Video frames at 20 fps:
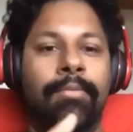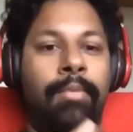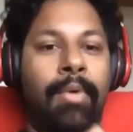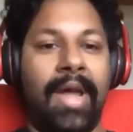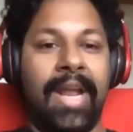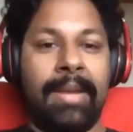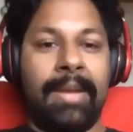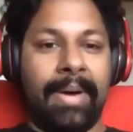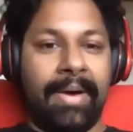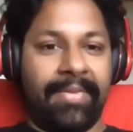
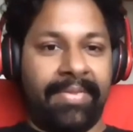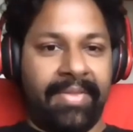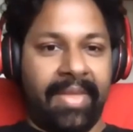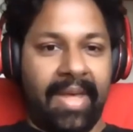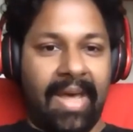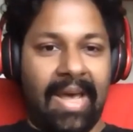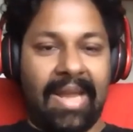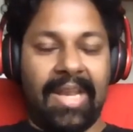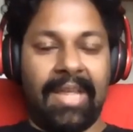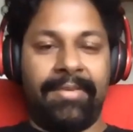Write about
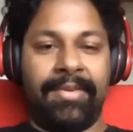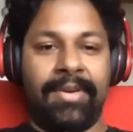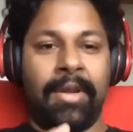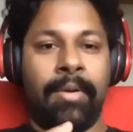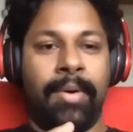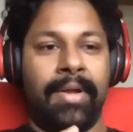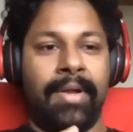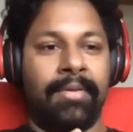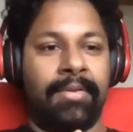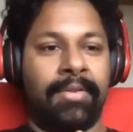that. If you're
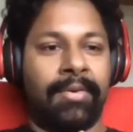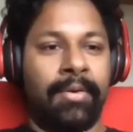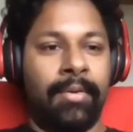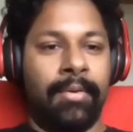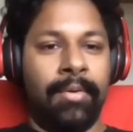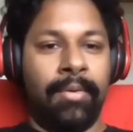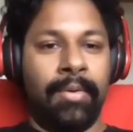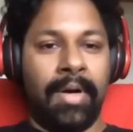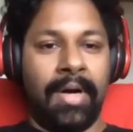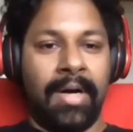going
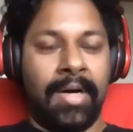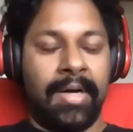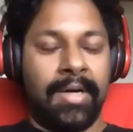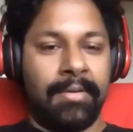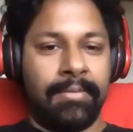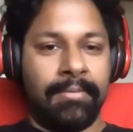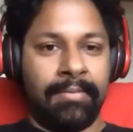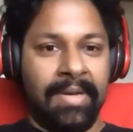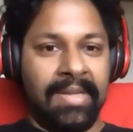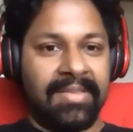through
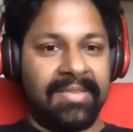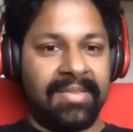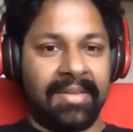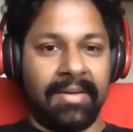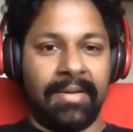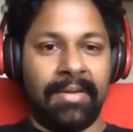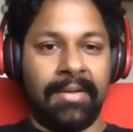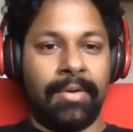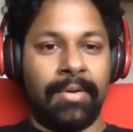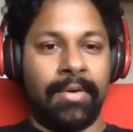a
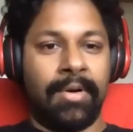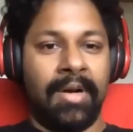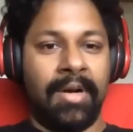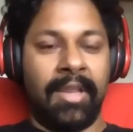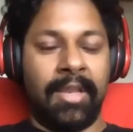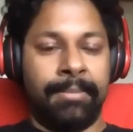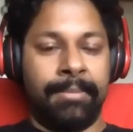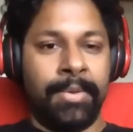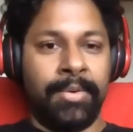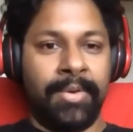Reskill or
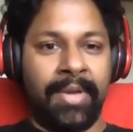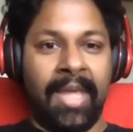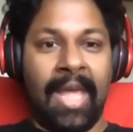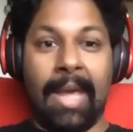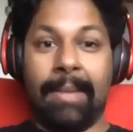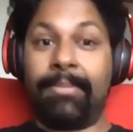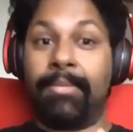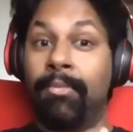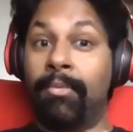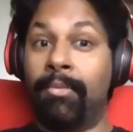another boot
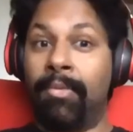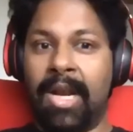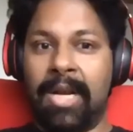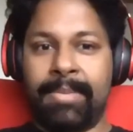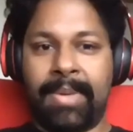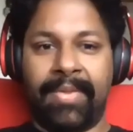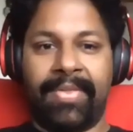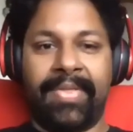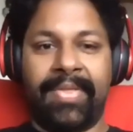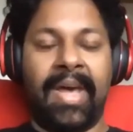camp,
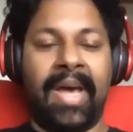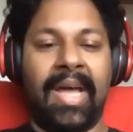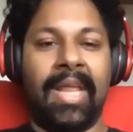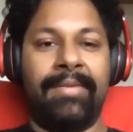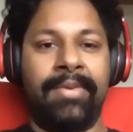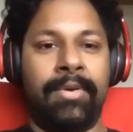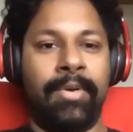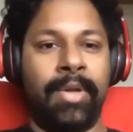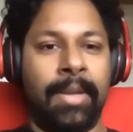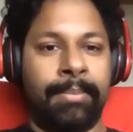write about that.
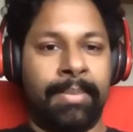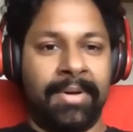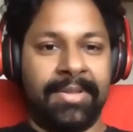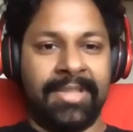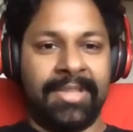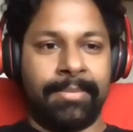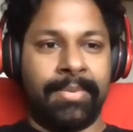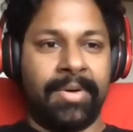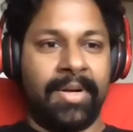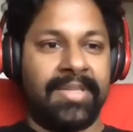If you're doing a
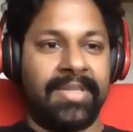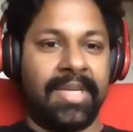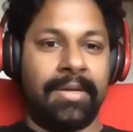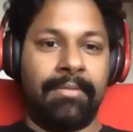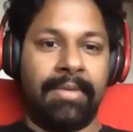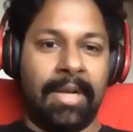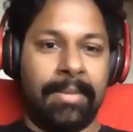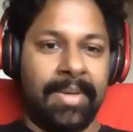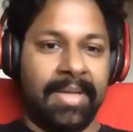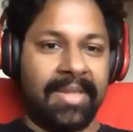personal
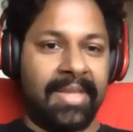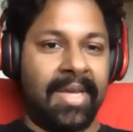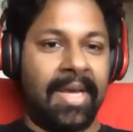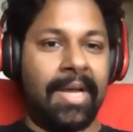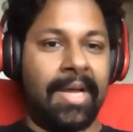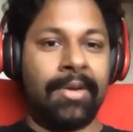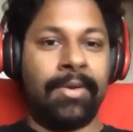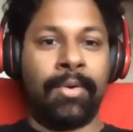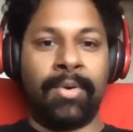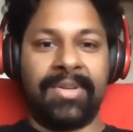project, write about
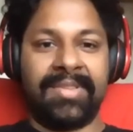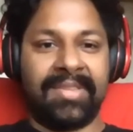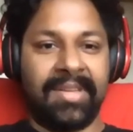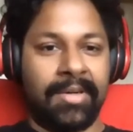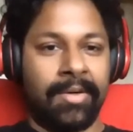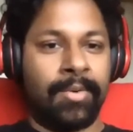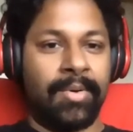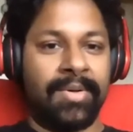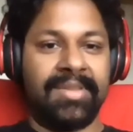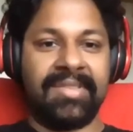that. Or
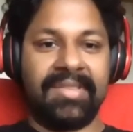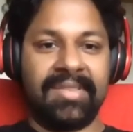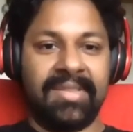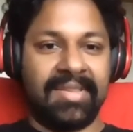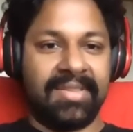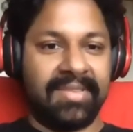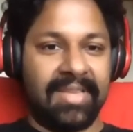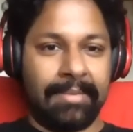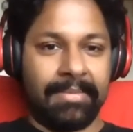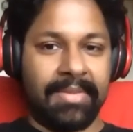Coursera courses,
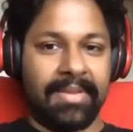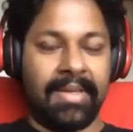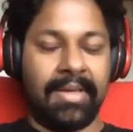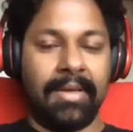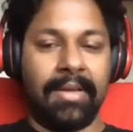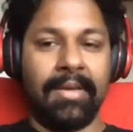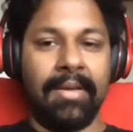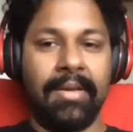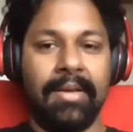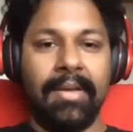the same
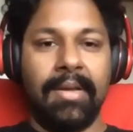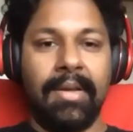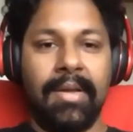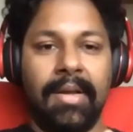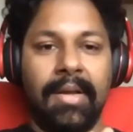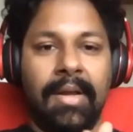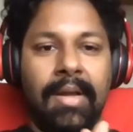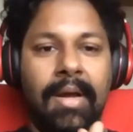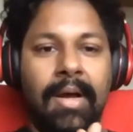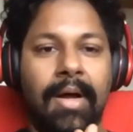
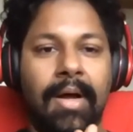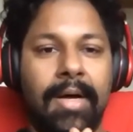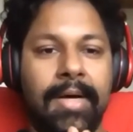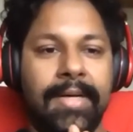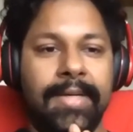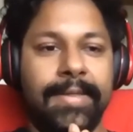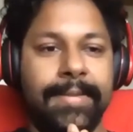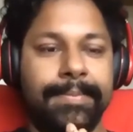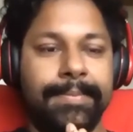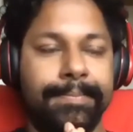
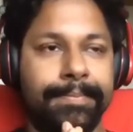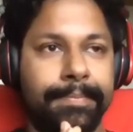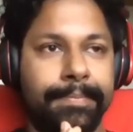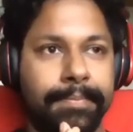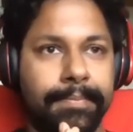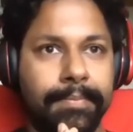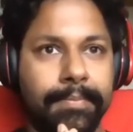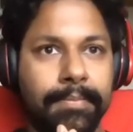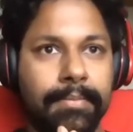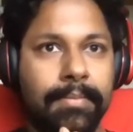thing.
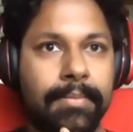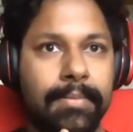